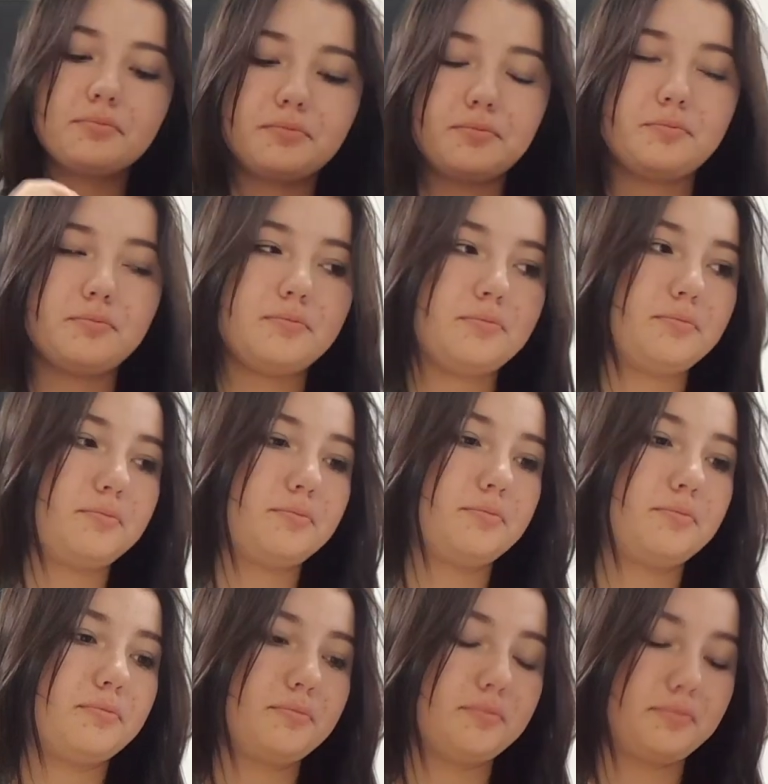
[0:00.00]

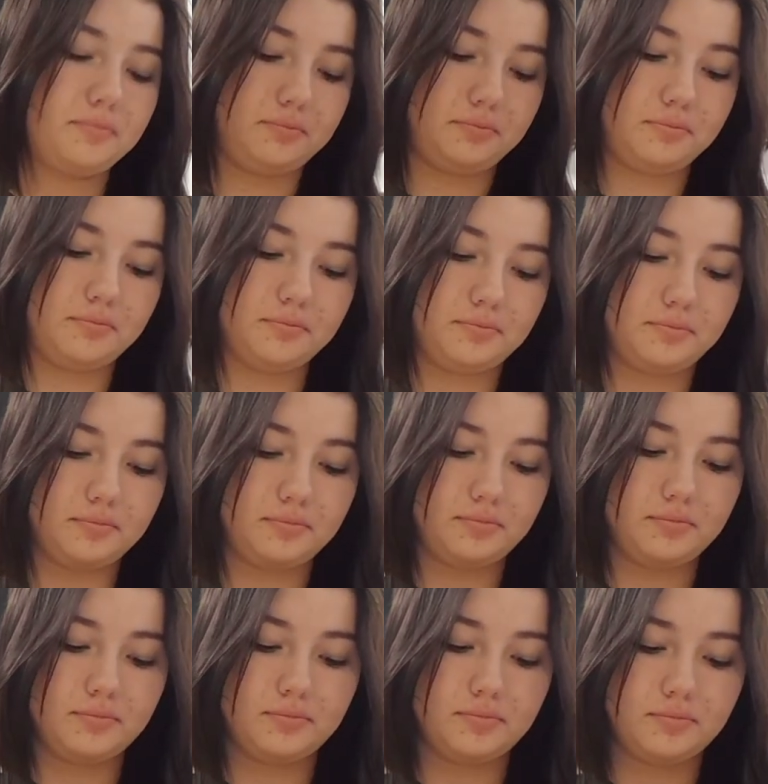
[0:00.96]

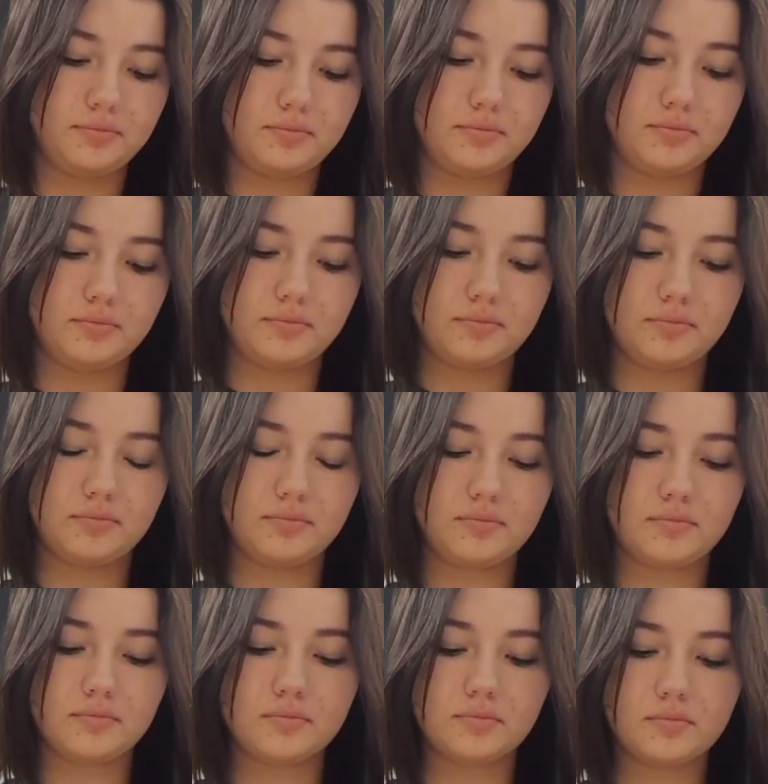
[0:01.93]

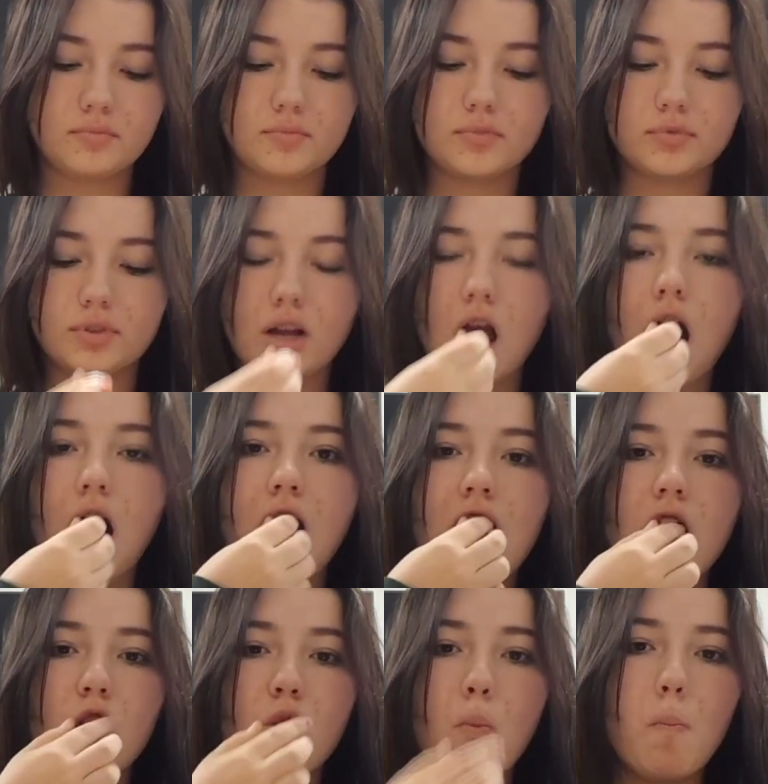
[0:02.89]

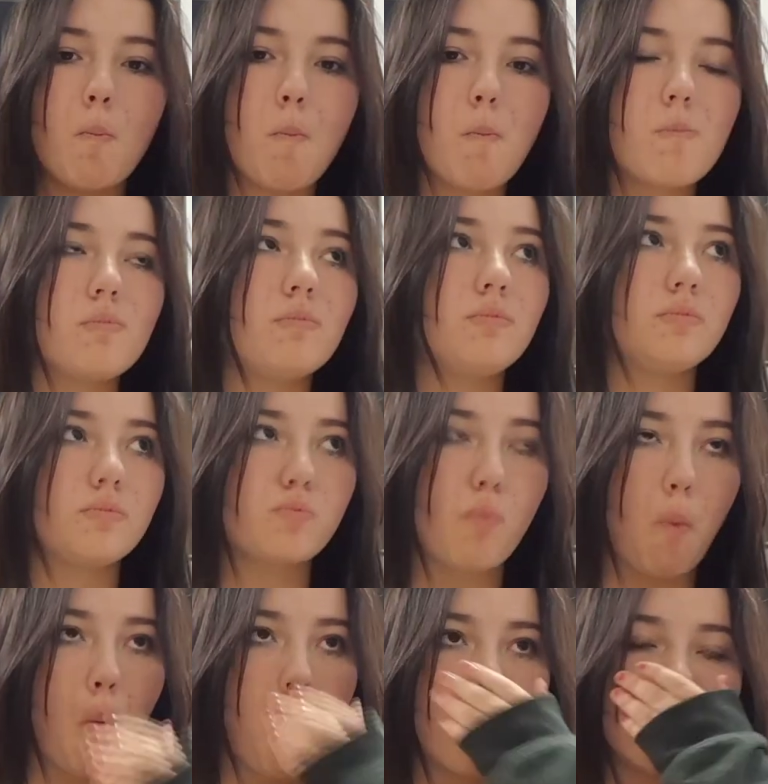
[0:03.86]
(no one is talking)